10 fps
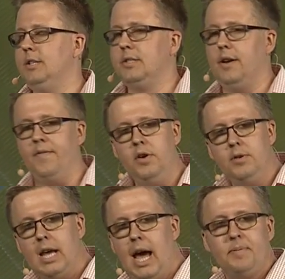just a few
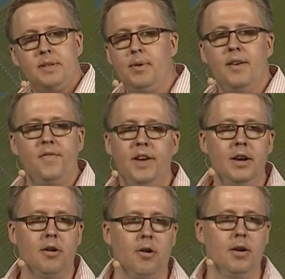taps of my
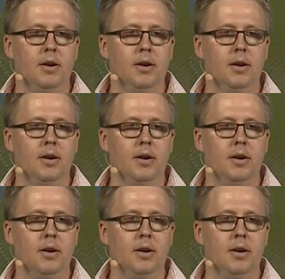finger,